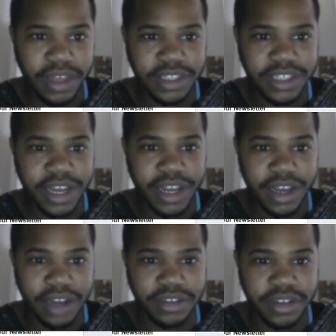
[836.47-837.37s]
Then said
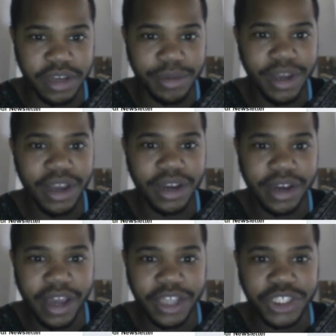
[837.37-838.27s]
he unto them,
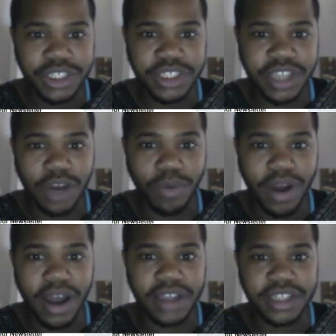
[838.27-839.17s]
nation shall
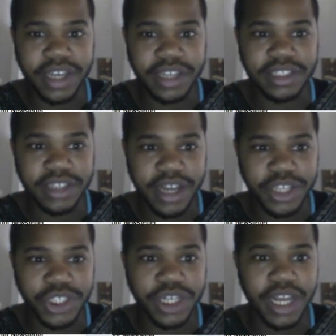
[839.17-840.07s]
rise against
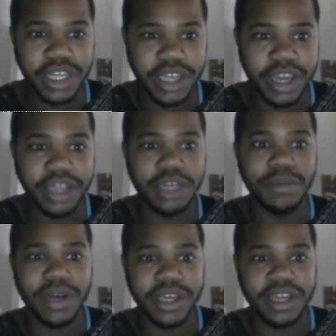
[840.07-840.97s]
nation, and
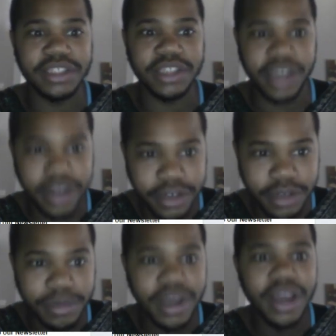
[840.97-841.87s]
kingdom against
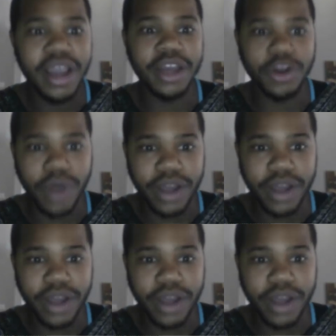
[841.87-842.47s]
kingdom, and